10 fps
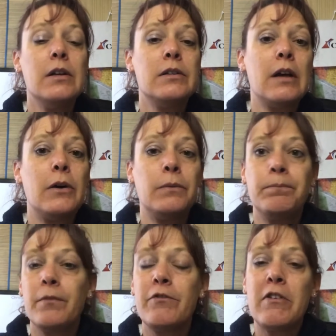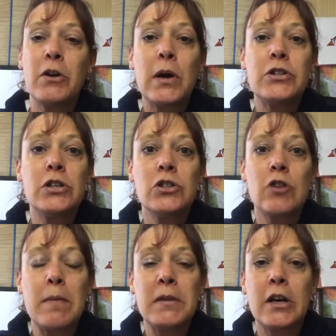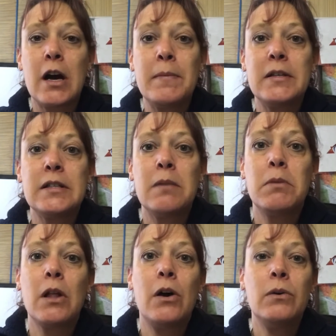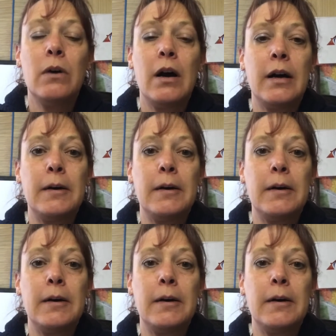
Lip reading: So if you have any questions, drop them in the comments down below.